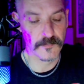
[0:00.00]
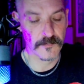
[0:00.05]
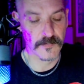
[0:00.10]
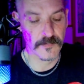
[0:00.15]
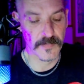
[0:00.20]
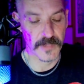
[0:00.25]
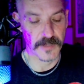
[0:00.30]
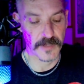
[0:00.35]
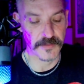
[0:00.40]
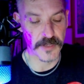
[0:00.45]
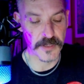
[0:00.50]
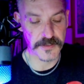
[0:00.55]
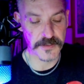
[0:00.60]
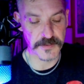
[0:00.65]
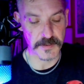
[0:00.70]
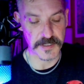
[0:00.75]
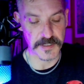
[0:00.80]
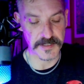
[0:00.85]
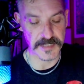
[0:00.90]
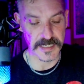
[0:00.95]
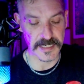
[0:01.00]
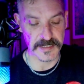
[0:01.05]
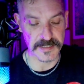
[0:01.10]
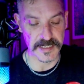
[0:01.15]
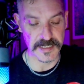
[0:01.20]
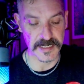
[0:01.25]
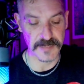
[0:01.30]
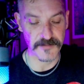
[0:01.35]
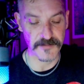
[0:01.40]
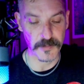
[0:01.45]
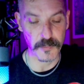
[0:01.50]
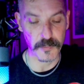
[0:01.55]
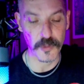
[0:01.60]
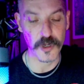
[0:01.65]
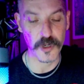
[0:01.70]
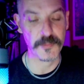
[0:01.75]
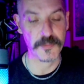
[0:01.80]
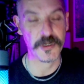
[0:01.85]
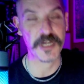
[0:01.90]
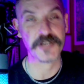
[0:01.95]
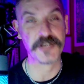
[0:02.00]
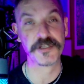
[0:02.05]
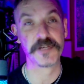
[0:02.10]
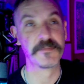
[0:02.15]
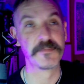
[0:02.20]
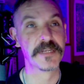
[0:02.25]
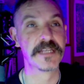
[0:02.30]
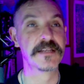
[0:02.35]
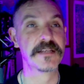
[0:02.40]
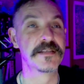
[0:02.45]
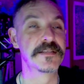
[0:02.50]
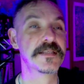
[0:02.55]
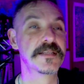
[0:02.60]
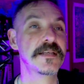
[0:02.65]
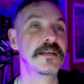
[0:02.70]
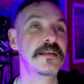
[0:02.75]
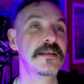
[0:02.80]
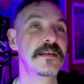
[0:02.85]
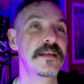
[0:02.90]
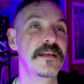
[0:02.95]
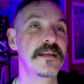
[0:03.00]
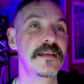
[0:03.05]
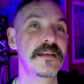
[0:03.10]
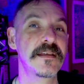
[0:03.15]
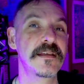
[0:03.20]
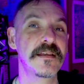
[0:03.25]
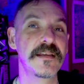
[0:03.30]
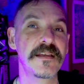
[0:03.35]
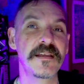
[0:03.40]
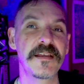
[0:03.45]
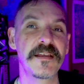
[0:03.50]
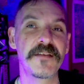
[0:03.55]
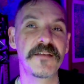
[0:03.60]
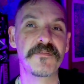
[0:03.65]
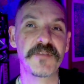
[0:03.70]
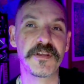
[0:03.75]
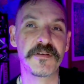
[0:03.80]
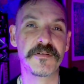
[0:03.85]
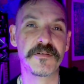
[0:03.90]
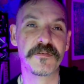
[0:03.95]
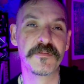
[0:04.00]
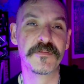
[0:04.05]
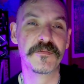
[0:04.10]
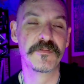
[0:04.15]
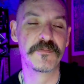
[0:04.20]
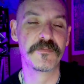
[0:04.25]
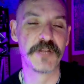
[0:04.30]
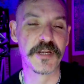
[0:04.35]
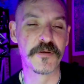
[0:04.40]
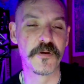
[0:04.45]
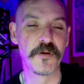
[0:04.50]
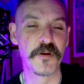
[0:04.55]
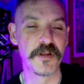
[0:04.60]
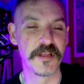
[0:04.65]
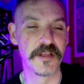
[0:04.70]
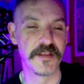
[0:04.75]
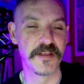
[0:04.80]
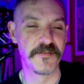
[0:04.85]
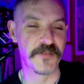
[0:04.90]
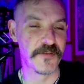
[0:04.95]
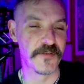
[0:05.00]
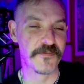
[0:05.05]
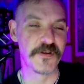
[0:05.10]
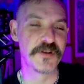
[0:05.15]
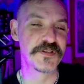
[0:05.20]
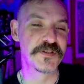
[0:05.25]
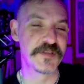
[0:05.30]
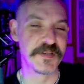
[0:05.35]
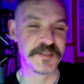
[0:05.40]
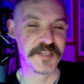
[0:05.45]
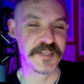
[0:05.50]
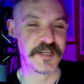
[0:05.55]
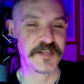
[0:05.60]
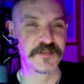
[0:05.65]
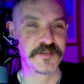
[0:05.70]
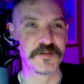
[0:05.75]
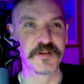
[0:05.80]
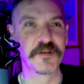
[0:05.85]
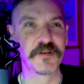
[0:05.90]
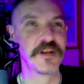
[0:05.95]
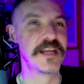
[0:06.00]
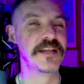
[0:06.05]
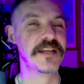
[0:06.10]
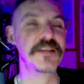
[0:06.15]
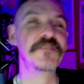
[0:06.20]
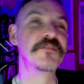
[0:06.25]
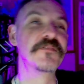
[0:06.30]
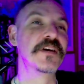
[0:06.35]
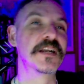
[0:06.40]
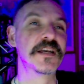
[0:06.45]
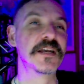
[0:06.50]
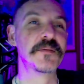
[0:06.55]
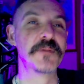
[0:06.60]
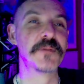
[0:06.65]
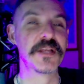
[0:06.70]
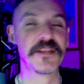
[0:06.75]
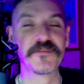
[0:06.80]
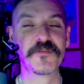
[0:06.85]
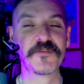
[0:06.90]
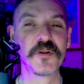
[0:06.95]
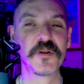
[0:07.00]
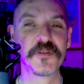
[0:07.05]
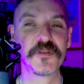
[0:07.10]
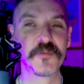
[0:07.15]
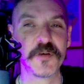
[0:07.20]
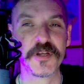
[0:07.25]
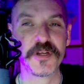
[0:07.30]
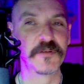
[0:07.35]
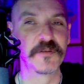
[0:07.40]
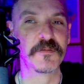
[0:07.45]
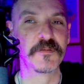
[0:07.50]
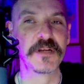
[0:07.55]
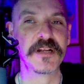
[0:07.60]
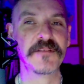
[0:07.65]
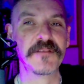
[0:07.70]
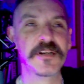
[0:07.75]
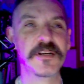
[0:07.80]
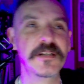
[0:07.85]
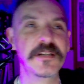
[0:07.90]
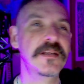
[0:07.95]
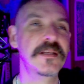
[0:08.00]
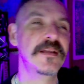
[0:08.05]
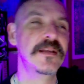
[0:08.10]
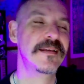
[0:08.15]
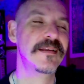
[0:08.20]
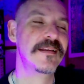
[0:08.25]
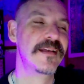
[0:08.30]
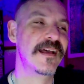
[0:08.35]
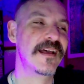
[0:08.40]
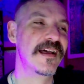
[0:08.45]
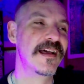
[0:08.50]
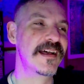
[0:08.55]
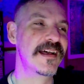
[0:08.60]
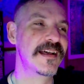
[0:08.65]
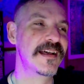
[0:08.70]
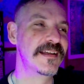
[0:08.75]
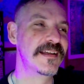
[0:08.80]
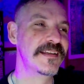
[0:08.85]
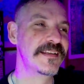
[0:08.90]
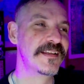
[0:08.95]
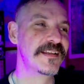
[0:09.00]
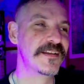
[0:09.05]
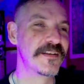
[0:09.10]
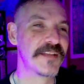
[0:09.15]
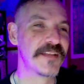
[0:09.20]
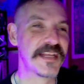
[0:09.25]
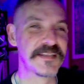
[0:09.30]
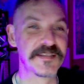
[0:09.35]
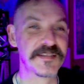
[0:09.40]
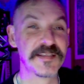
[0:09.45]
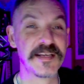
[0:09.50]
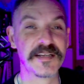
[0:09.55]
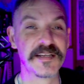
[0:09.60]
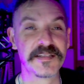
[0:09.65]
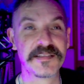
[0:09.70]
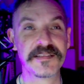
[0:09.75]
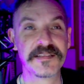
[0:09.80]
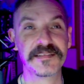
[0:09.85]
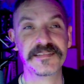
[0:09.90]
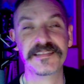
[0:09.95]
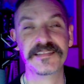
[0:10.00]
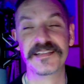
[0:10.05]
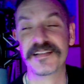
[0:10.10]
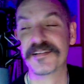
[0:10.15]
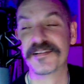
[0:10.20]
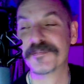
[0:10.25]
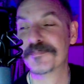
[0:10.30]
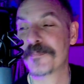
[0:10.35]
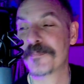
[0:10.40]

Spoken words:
those ones, like I said, even more pressure, because if you record it, if the first 3 songs were great and you fuck up on the 4th one or whatever, you know, that sucks, you know.